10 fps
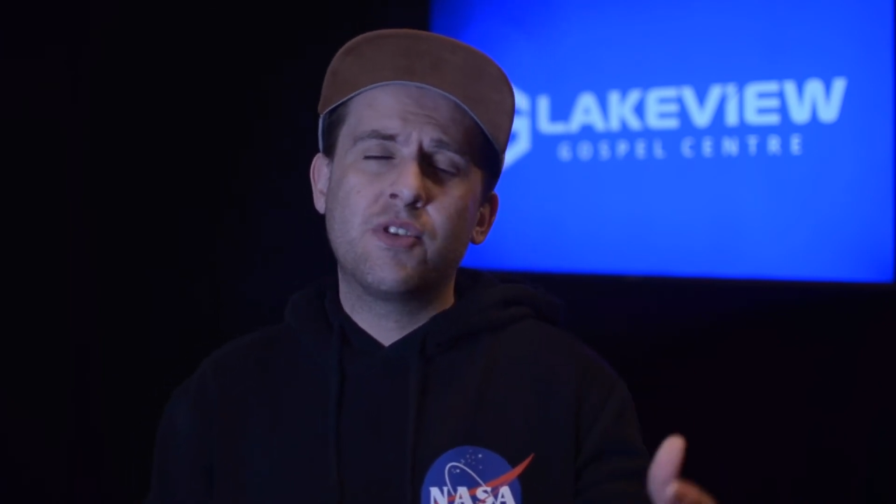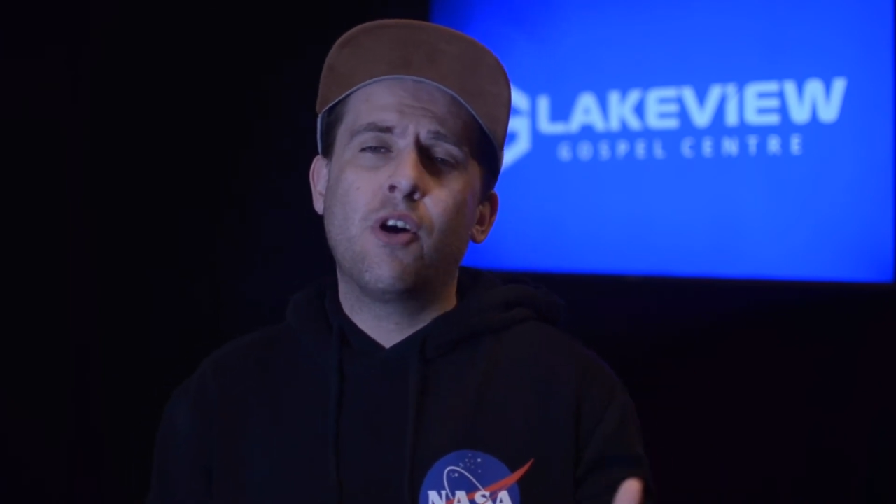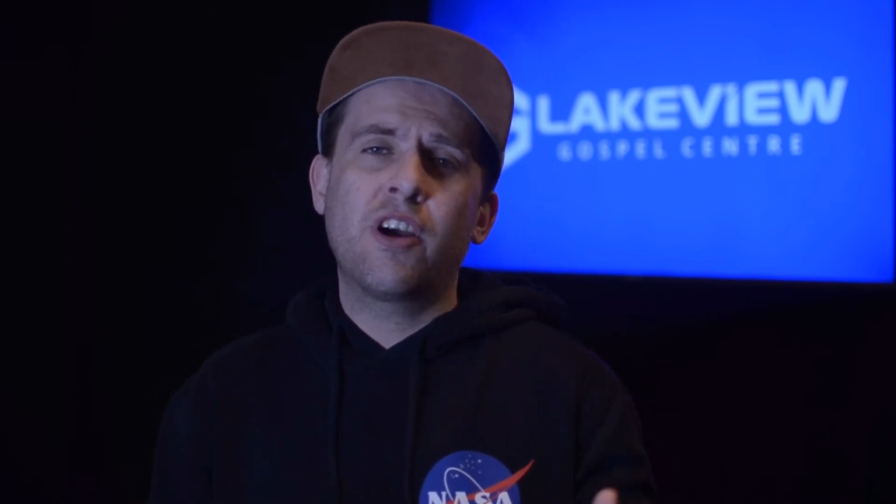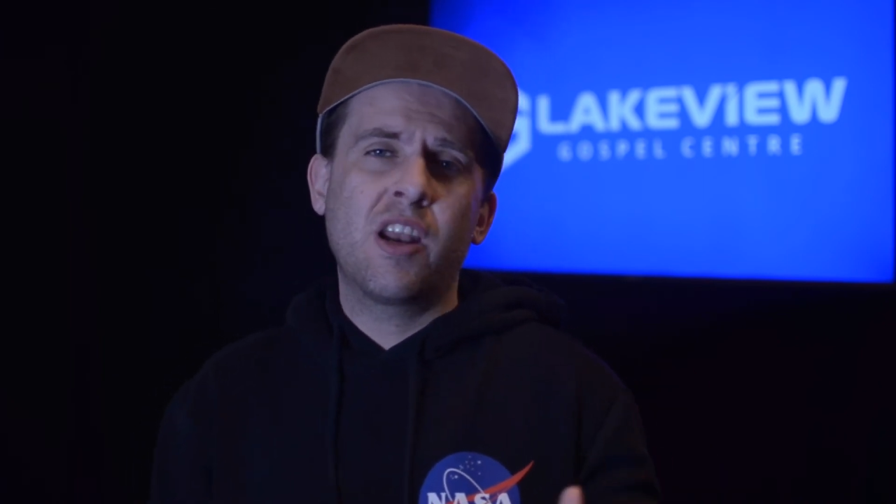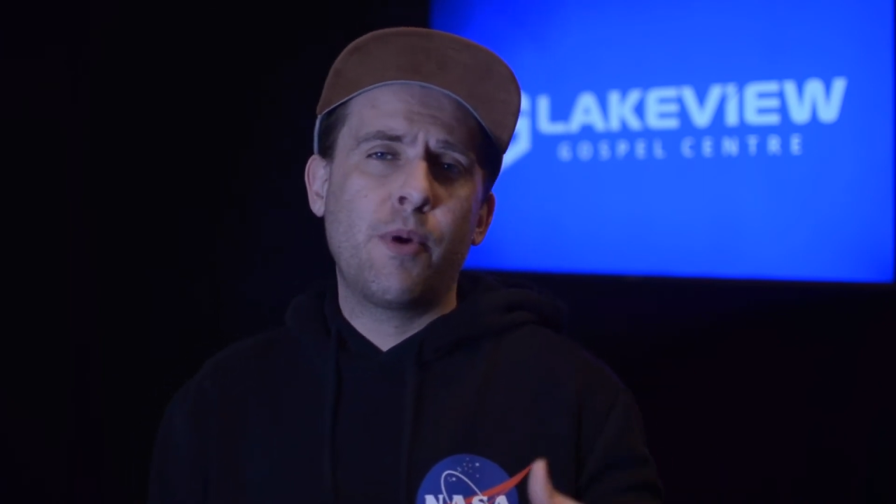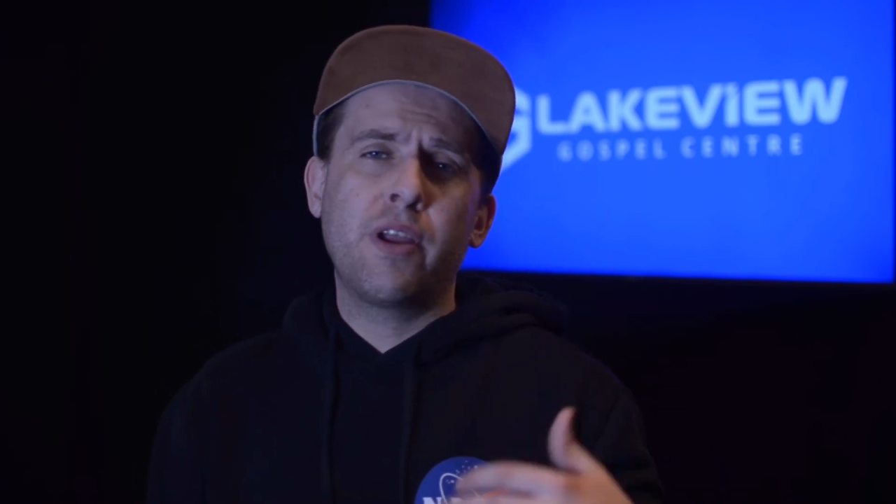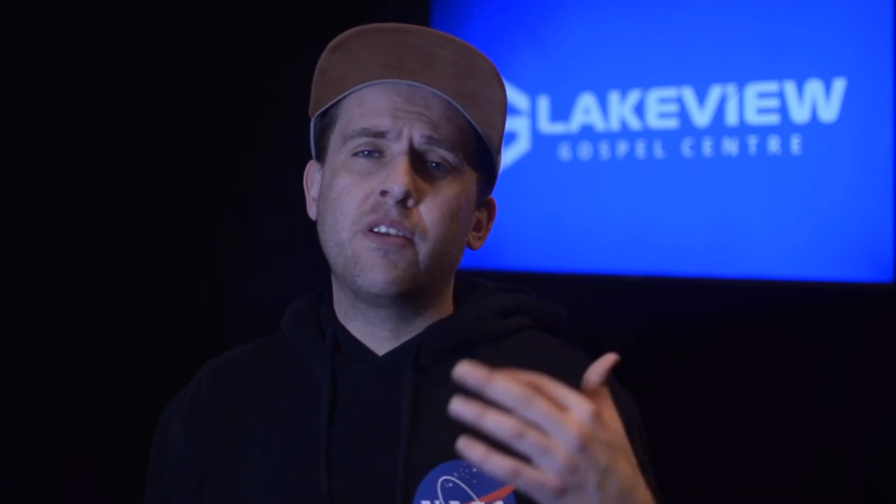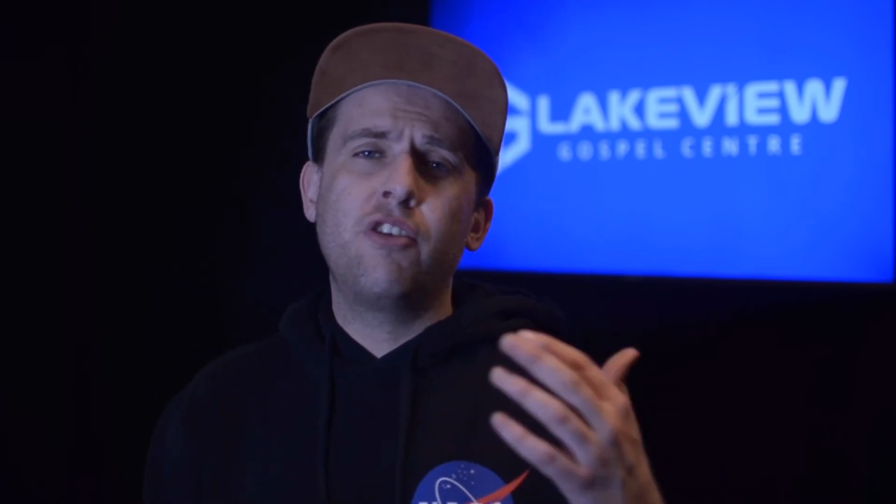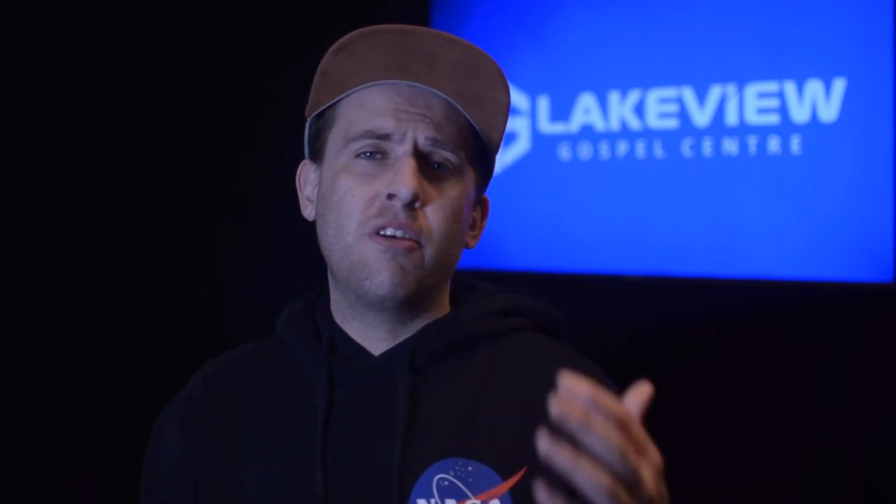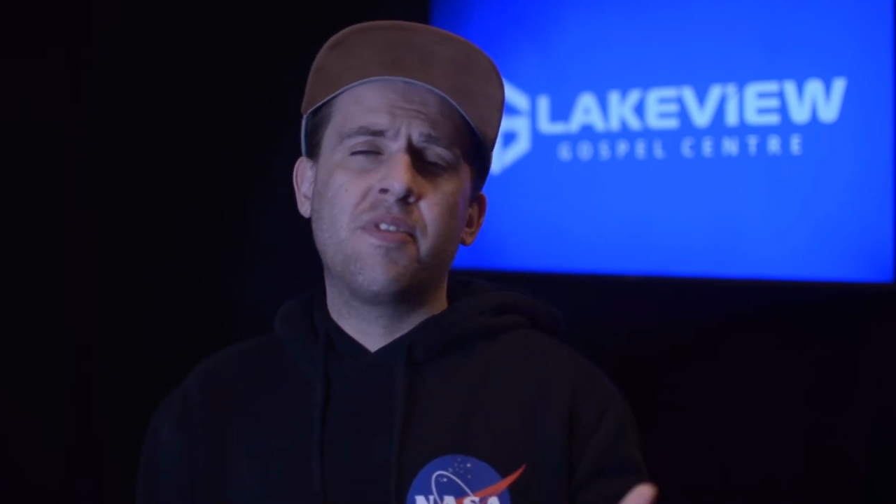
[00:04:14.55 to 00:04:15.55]
talking about and
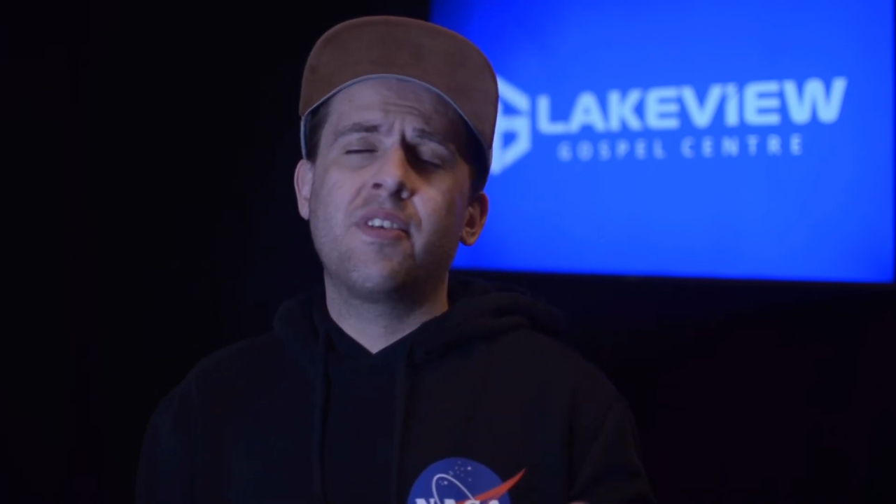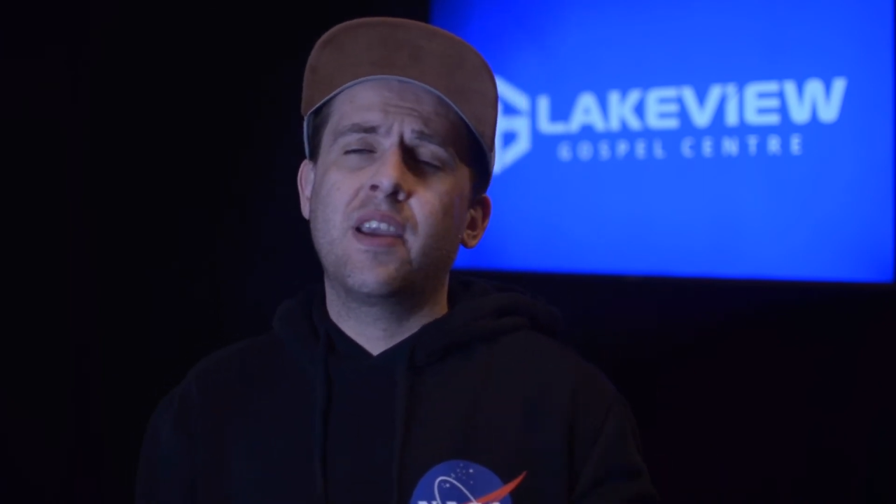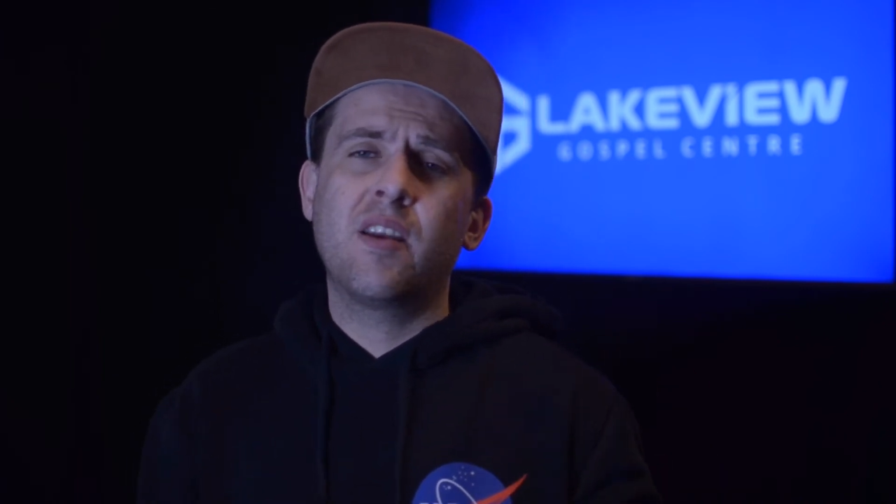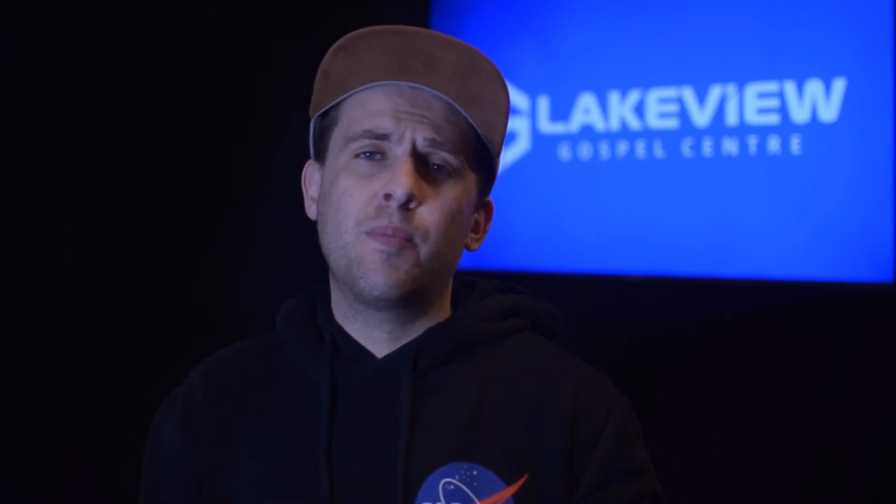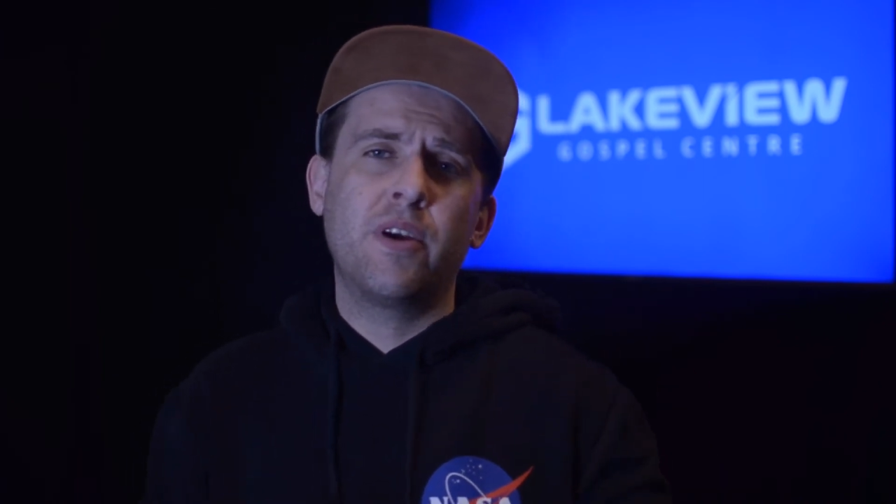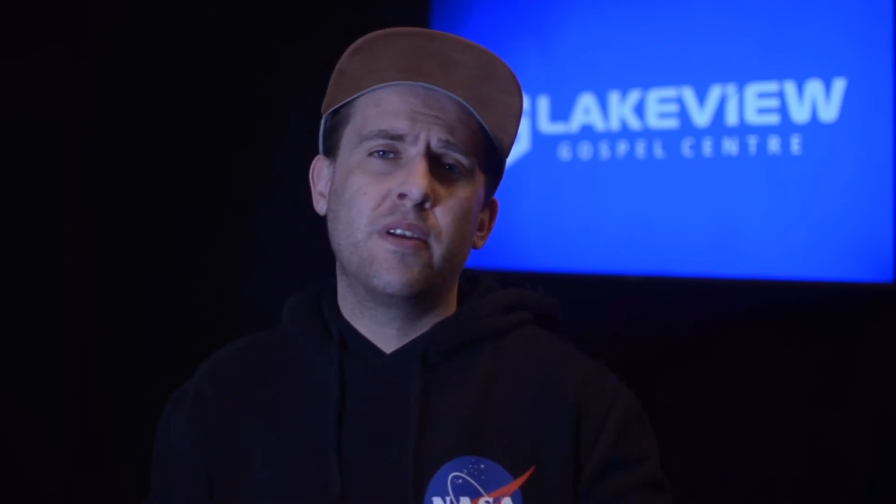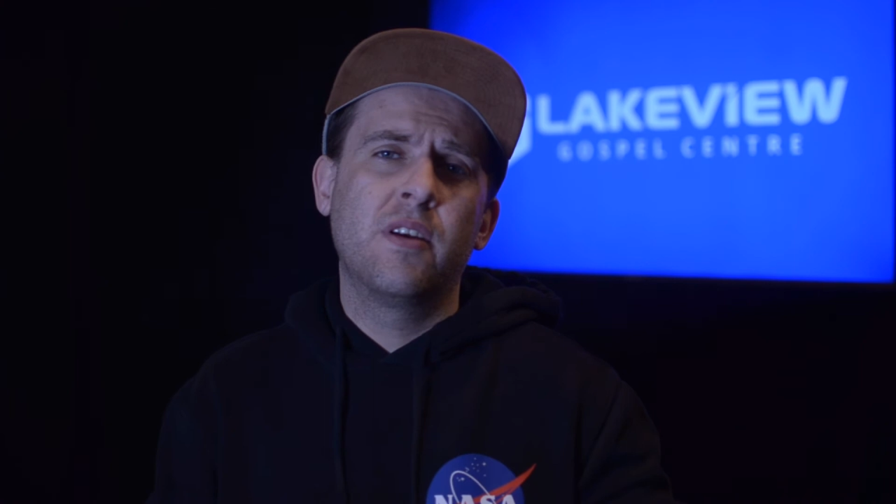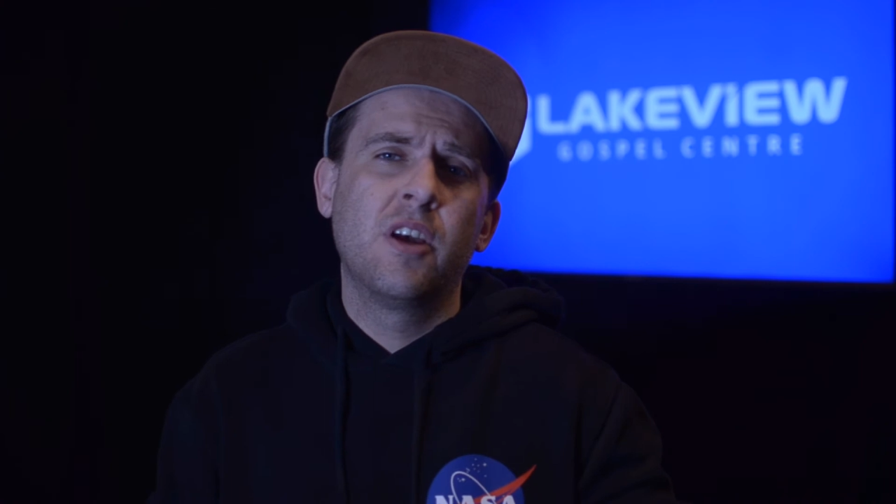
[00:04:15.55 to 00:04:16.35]
who I'm thinking about.